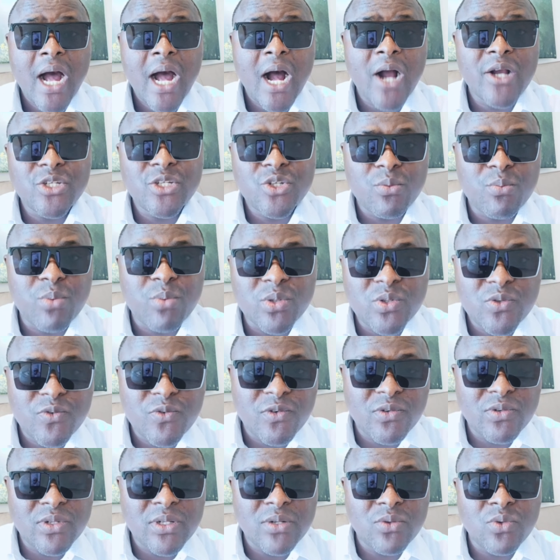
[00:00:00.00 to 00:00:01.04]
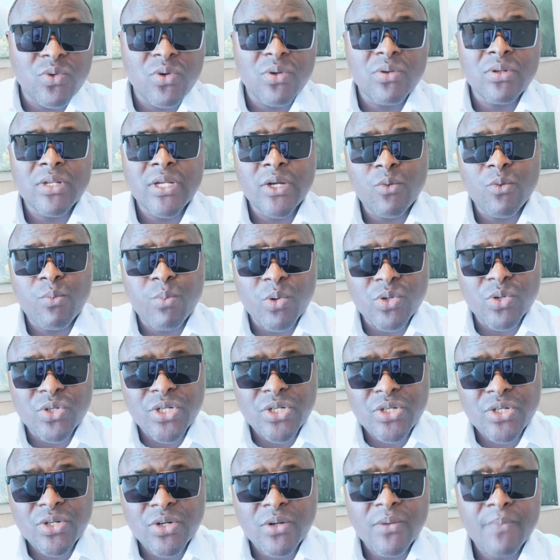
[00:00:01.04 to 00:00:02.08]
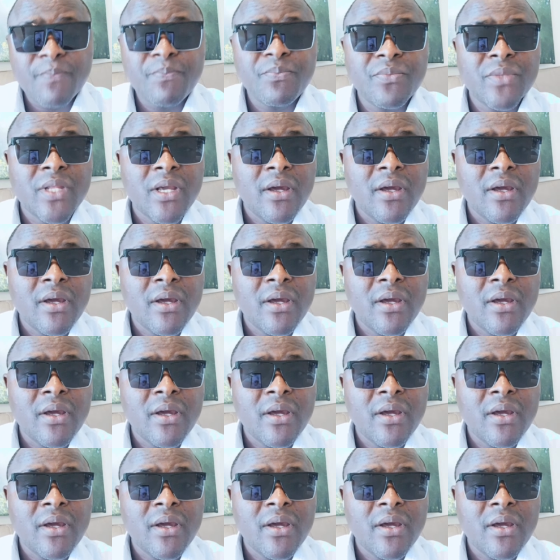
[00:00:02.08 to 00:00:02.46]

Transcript: how it's supposed for the opposition